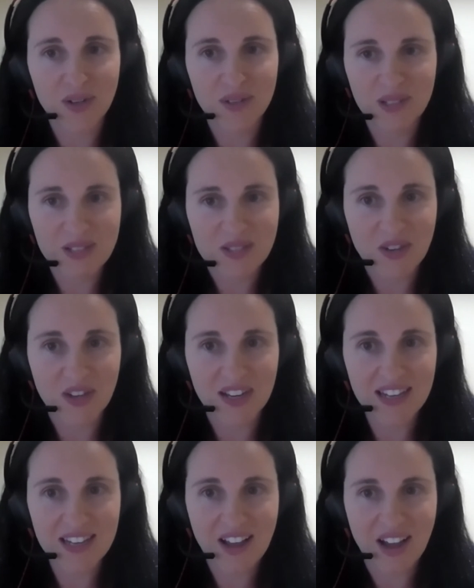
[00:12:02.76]

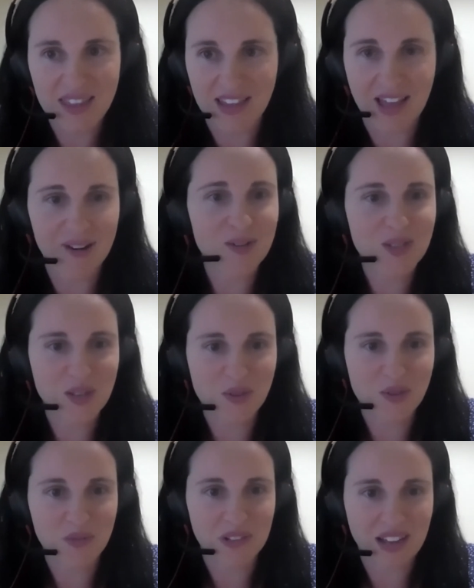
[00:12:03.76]
concerning. I think adults can
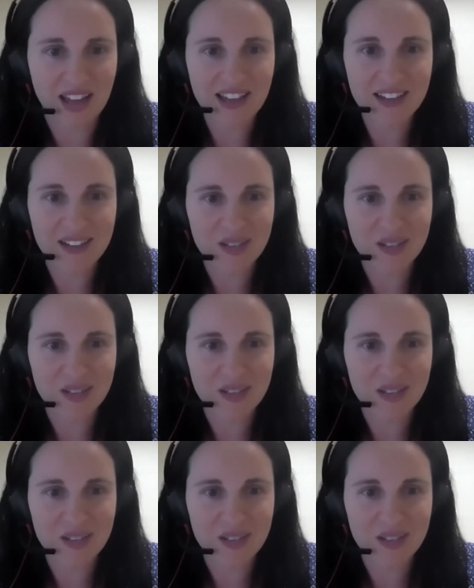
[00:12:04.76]
all relate.